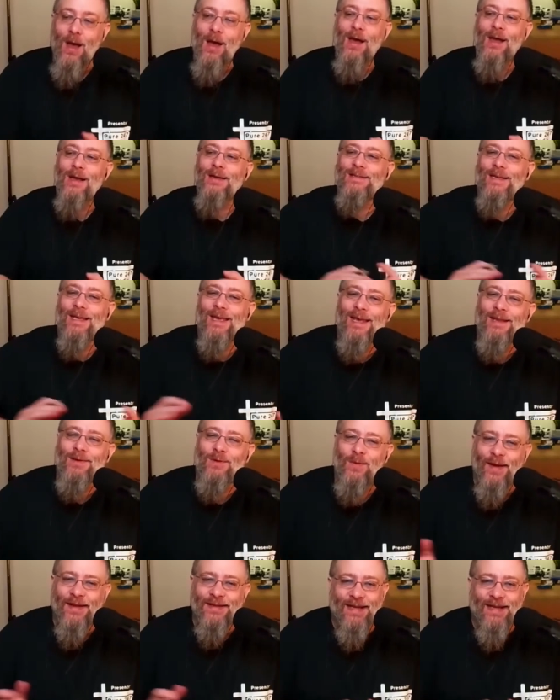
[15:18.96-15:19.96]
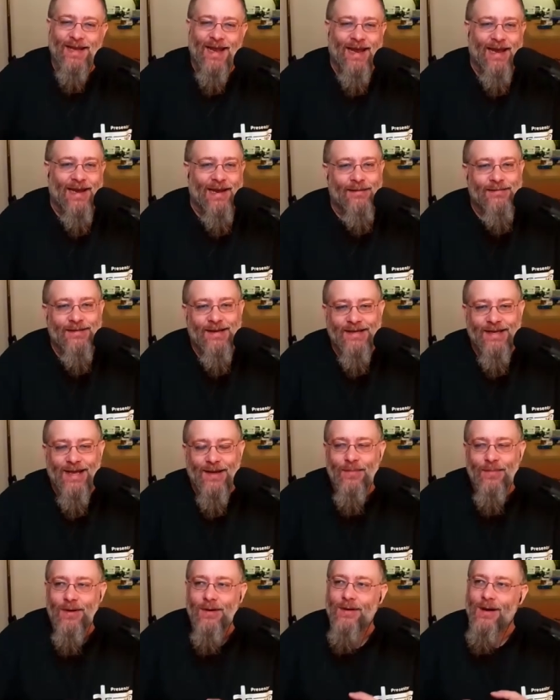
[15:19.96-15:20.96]
as a kid who went to Legoland in
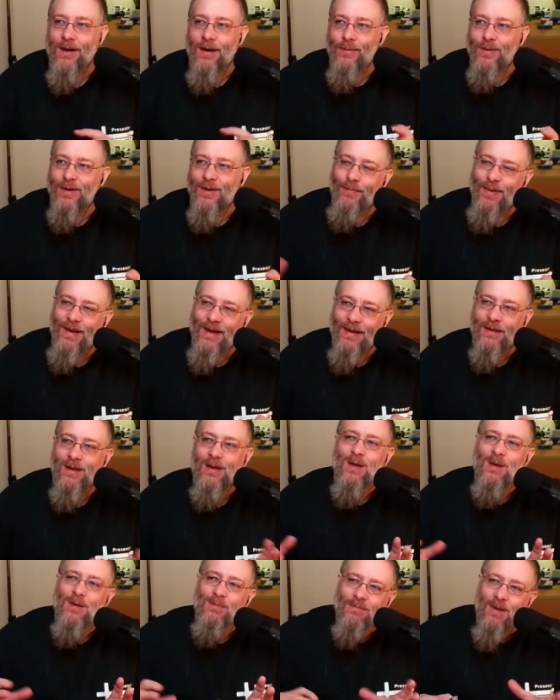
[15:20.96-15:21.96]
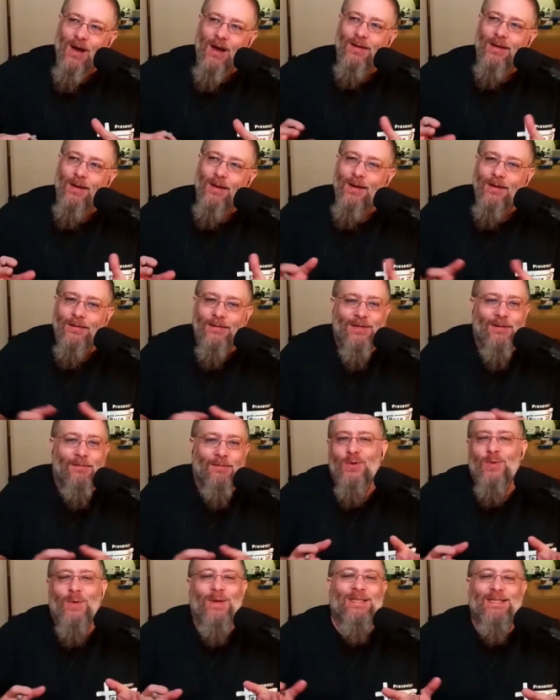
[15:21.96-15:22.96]
Denmark, I would have been, I don't know,
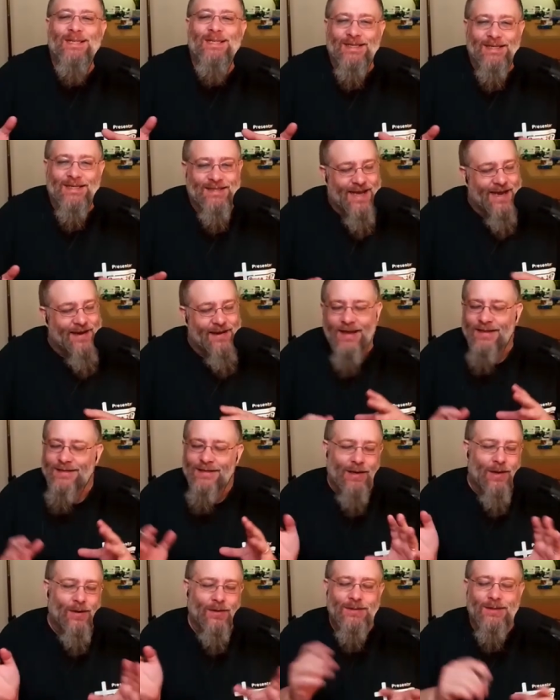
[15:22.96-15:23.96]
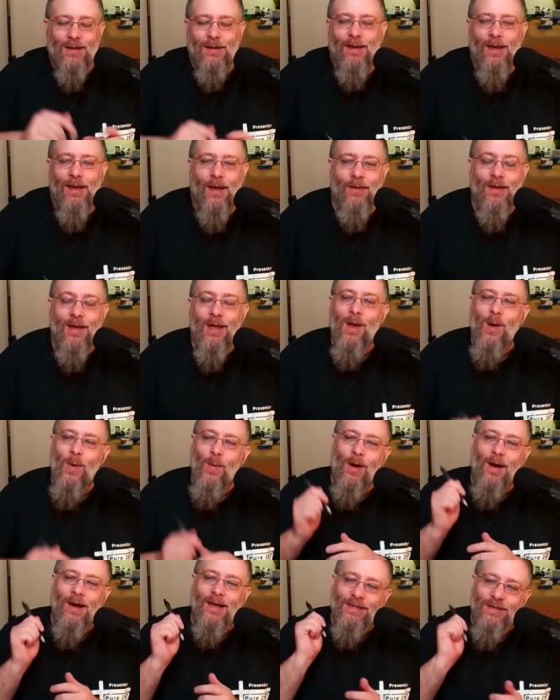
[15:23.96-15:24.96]
somewhere between 6 and 10. It's a long time ago.
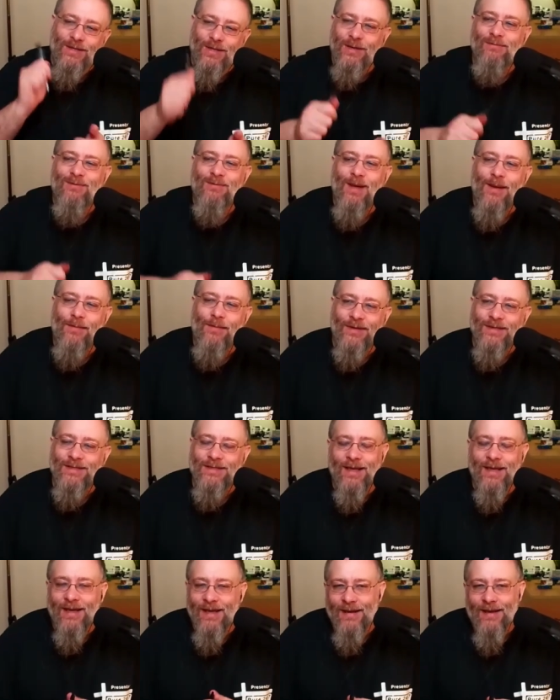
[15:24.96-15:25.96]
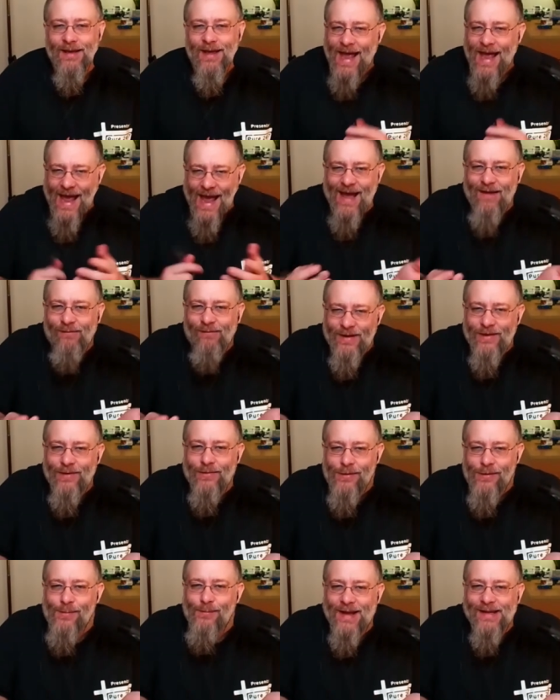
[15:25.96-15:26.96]
What I do remember is thinking, have we
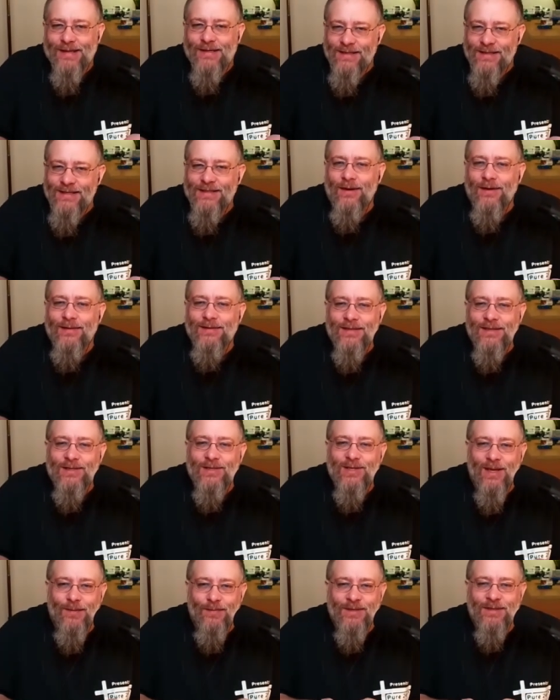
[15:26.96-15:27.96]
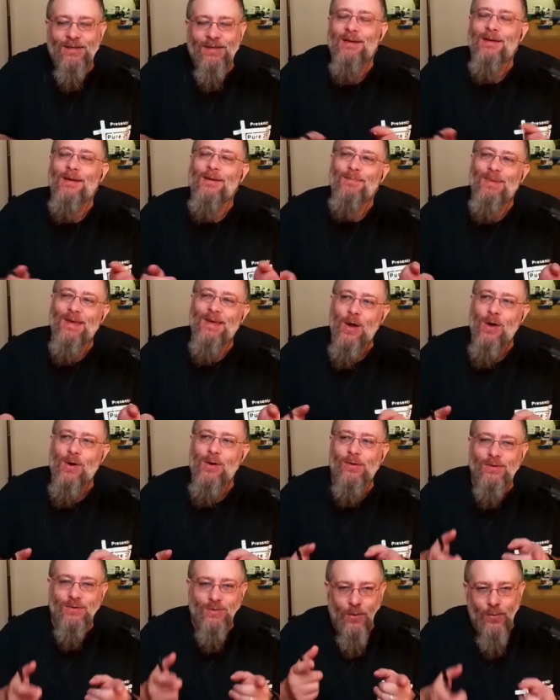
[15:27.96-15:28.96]
not got better designs in ships?
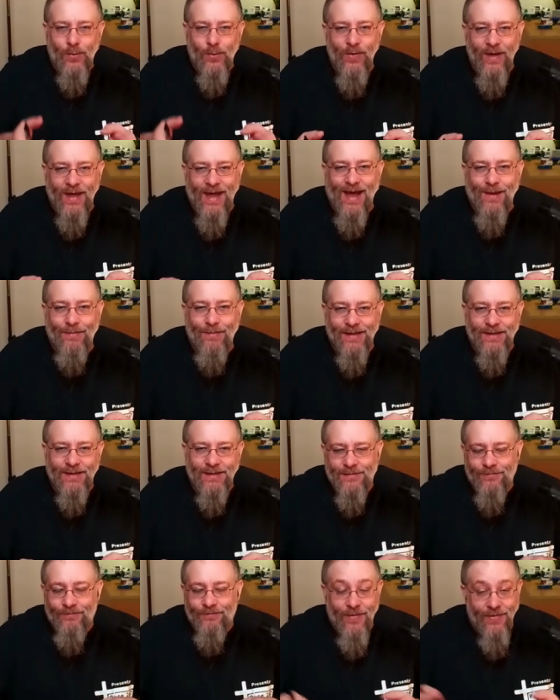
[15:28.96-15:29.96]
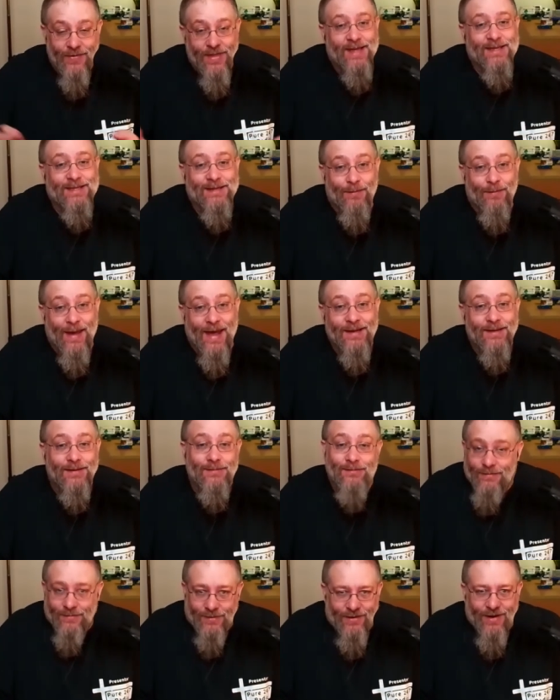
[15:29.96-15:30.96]
Because all the cabins, there's a bed.
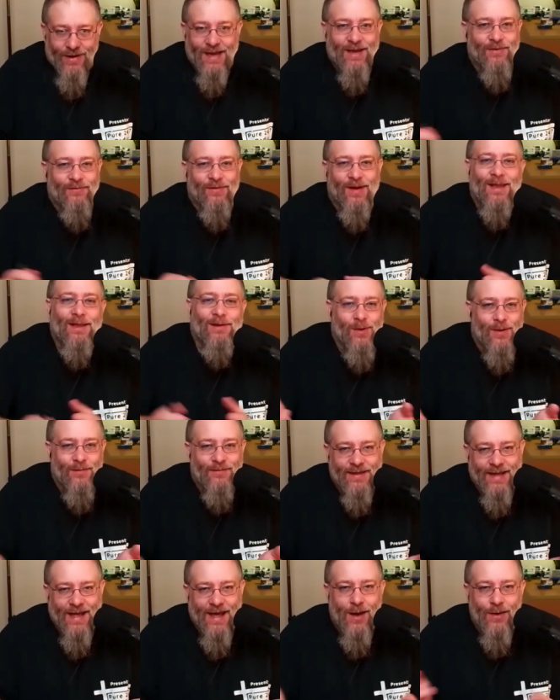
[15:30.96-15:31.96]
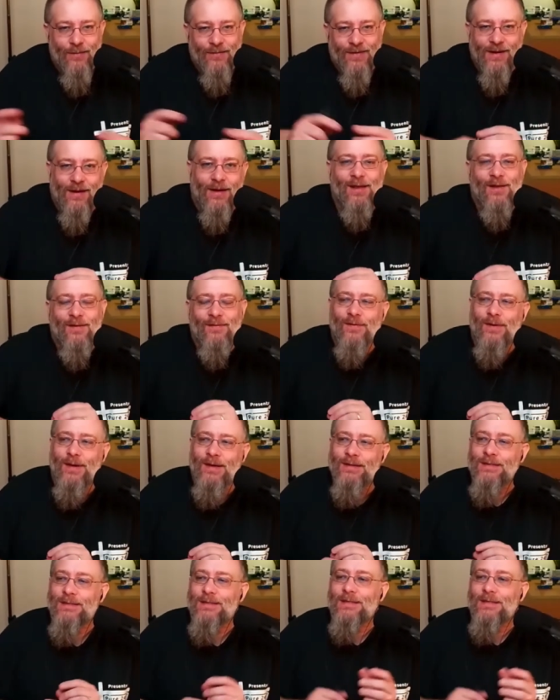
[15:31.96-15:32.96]
Okay, great. You're over there overnight. It's fine.